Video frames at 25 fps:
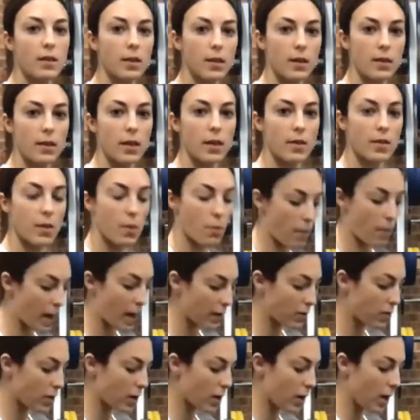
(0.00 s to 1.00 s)
doesn't
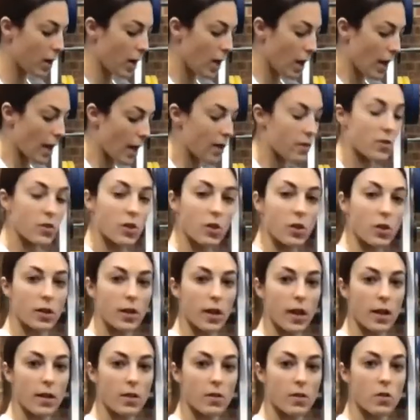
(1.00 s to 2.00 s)
matter as long
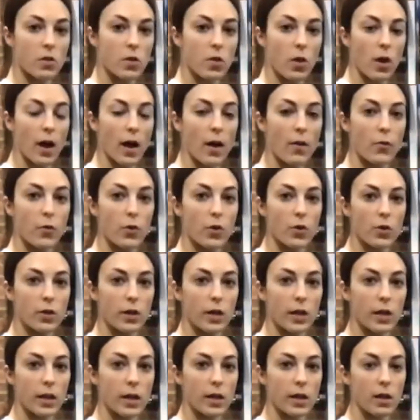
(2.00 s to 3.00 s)
as you have your
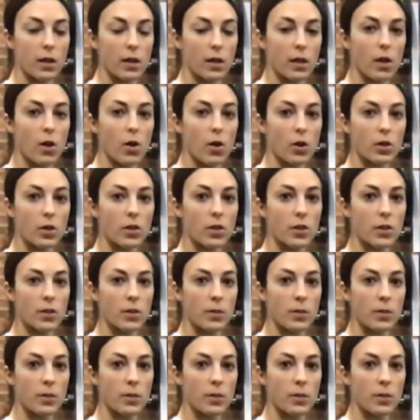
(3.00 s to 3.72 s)
knee locked.